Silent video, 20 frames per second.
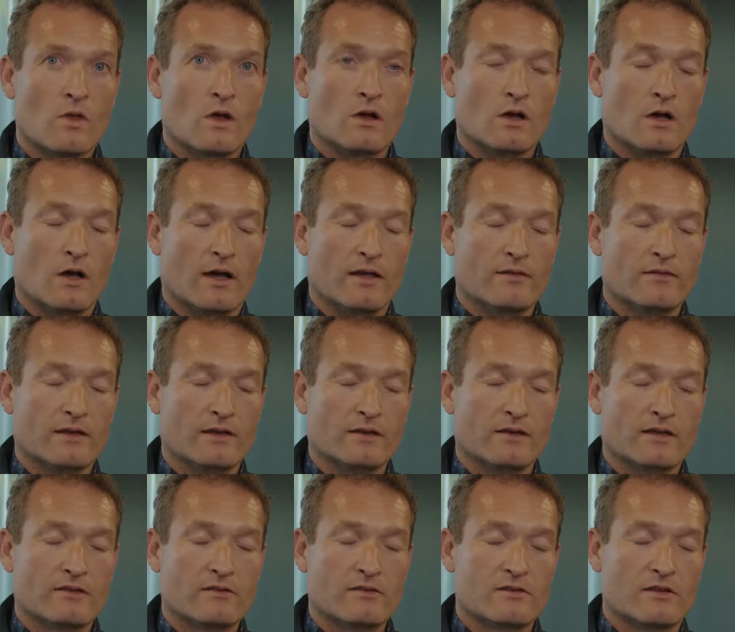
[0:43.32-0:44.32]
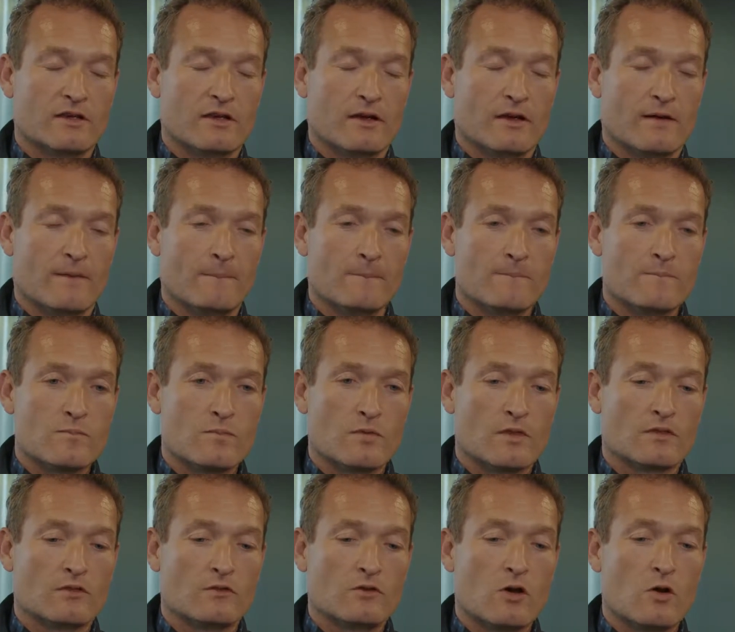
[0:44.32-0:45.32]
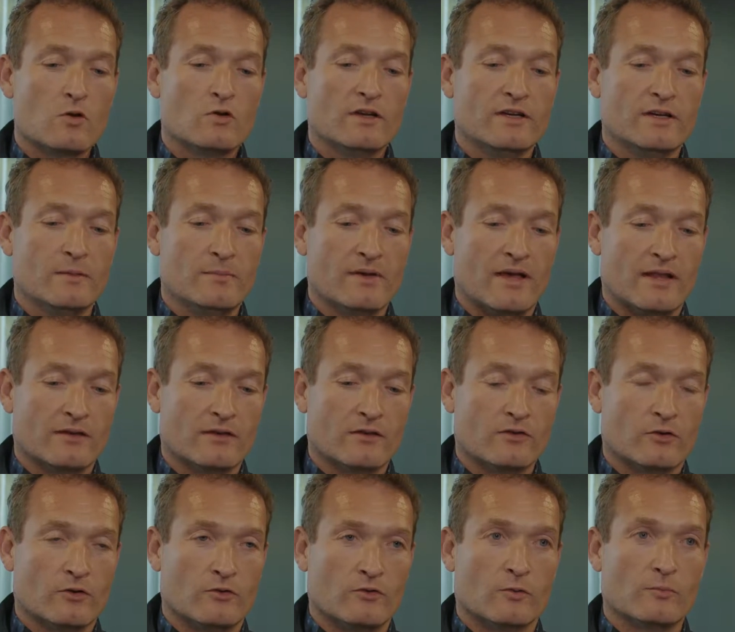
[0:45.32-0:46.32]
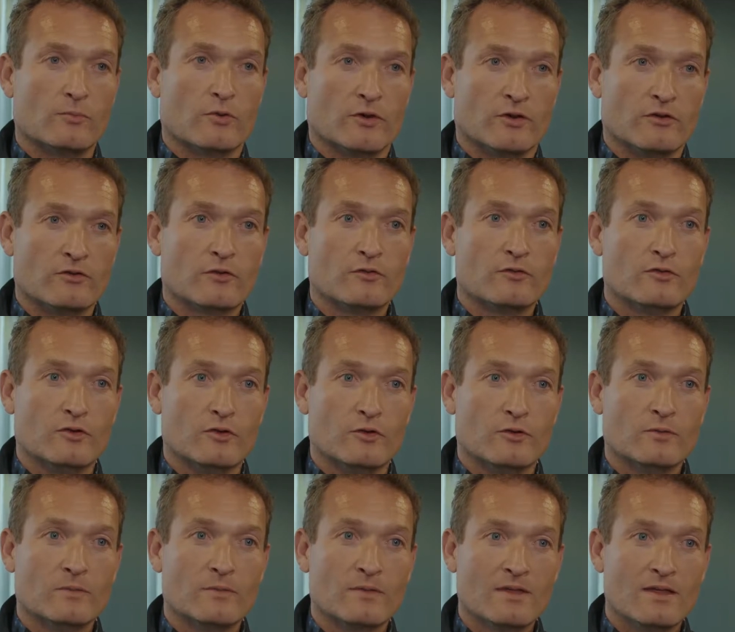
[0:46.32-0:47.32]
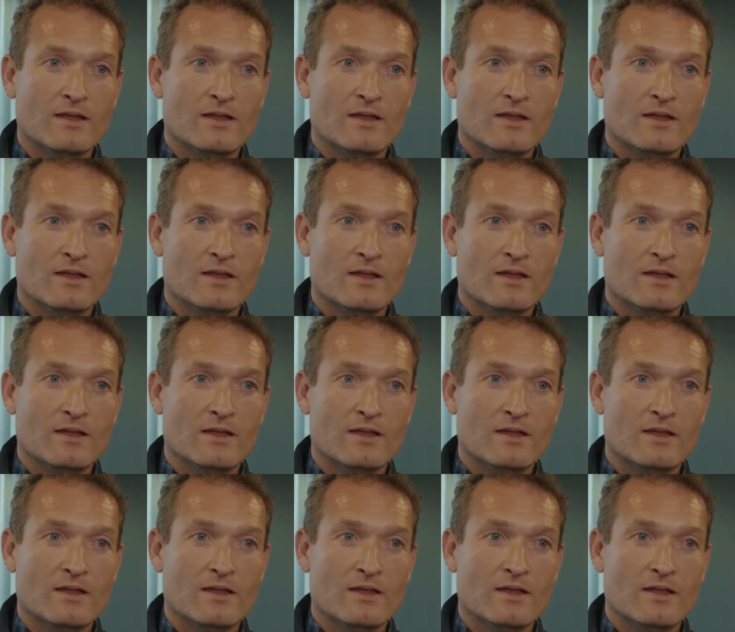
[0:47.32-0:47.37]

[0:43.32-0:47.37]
I think that's totally dependent on your point of view.